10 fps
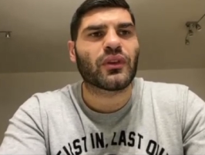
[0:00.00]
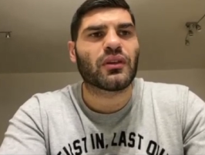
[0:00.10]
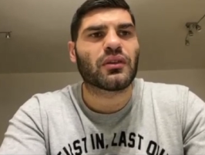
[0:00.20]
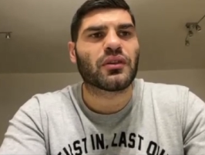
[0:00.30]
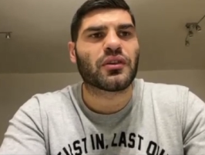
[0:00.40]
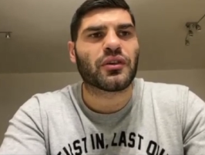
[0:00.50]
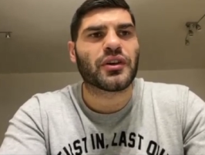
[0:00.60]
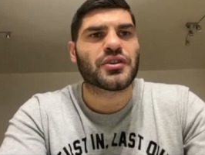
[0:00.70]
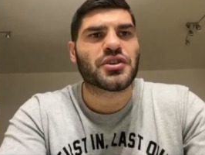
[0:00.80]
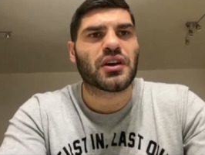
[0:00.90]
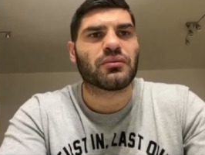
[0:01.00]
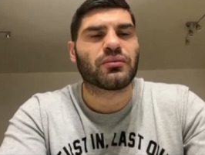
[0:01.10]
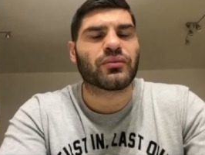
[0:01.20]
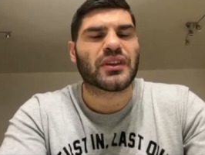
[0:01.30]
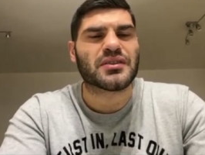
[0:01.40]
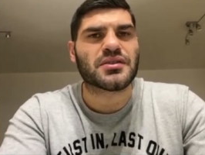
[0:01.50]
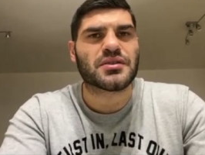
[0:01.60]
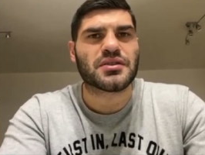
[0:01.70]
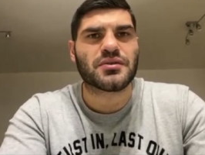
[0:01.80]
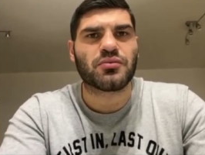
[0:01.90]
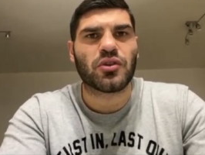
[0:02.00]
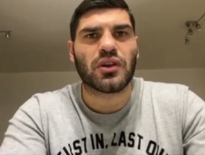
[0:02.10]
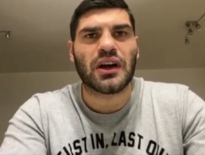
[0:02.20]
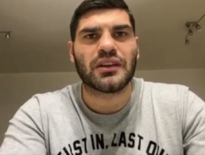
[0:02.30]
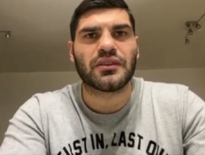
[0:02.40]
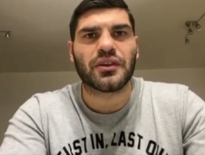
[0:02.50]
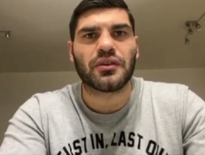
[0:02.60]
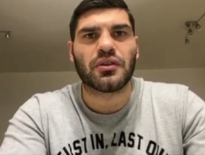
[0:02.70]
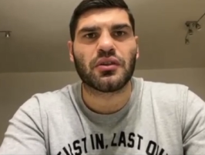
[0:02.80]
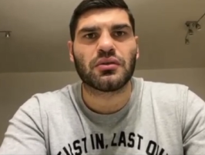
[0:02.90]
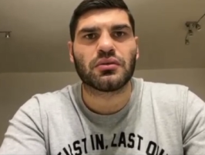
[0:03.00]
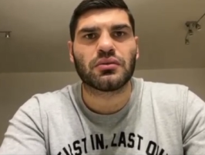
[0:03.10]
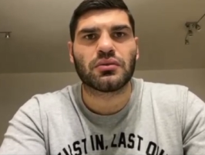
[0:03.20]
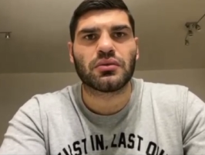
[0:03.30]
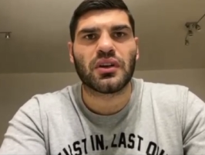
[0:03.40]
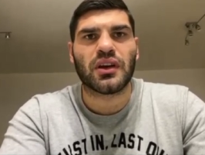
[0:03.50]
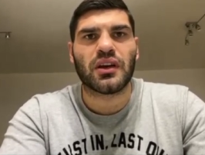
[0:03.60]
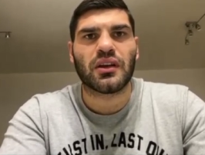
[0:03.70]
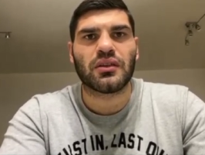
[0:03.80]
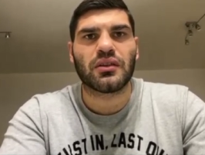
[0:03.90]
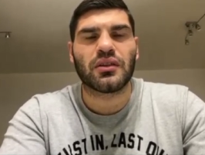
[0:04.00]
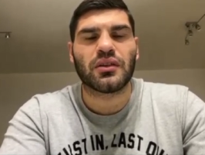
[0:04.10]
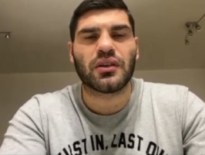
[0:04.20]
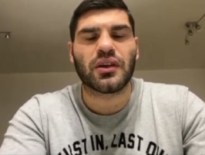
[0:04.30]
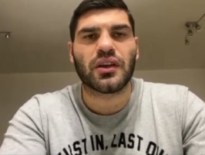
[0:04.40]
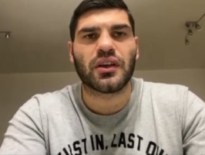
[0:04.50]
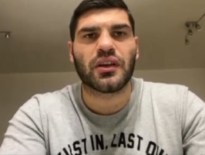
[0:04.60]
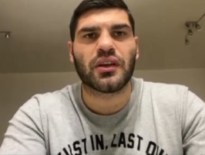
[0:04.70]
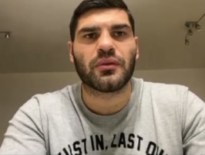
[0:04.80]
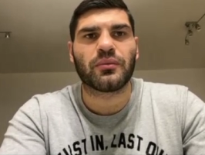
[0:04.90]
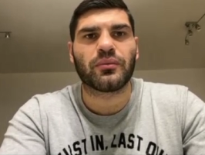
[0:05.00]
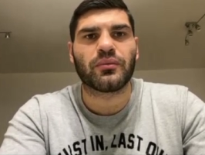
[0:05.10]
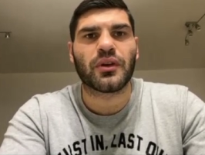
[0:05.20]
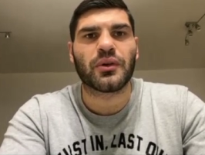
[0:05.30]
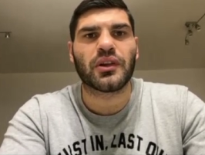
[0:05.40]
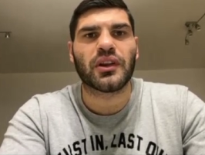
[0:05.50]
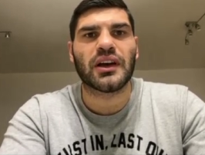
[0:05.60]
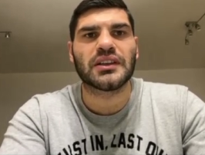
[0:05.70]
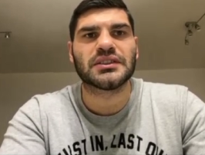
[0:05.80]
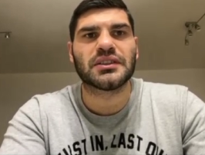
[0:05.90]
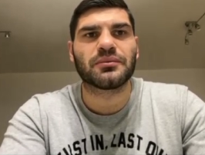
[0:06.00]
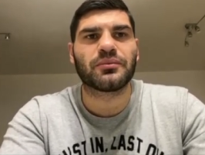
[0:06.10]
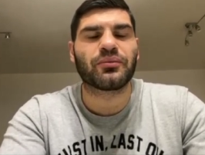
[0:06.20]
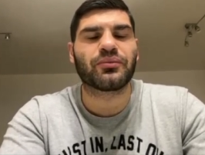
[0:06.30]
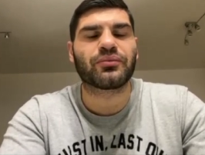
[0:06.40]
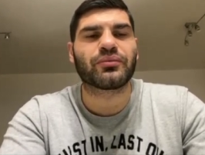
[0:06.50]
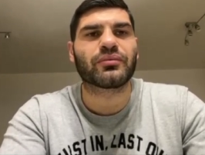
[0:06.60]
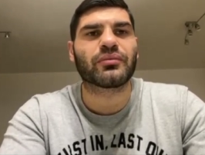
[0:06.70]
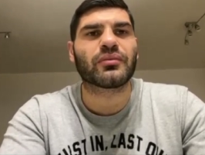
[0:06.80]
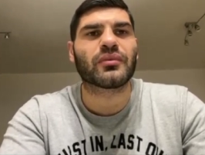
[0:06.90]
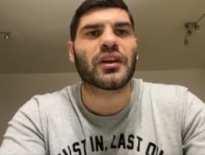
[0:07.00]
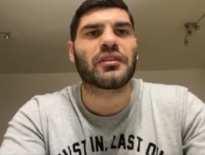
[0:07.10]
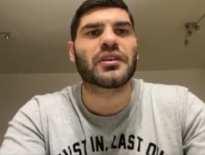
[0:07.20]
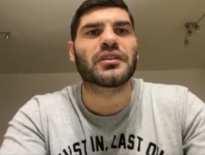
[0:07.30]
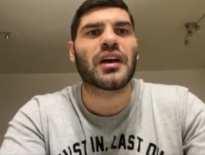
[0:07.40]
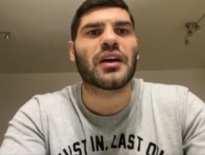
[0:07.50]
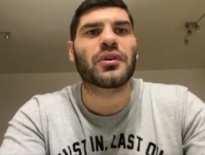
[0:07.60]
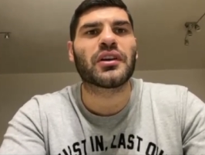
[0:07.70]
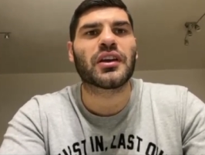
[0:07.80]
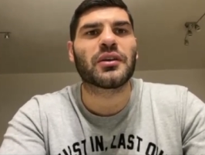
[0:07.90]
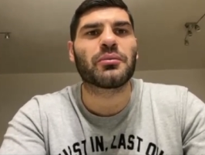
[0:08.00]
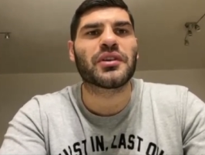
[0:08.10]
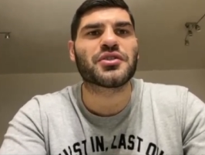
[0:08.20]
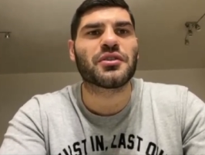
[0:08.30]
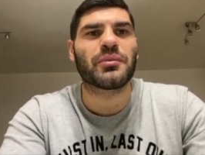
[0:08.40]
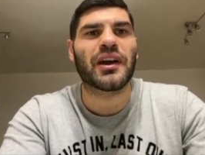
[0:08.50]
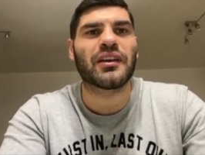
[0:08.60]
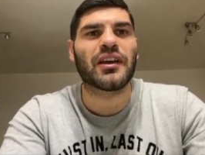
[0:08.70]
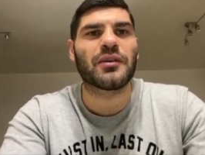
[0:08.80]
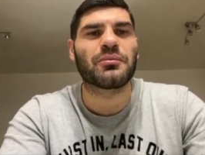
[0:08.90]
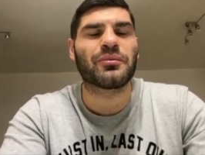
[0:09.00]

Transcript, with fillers: Croatia, it's a small country, you know, and uh, he realized every time when he mentioned my name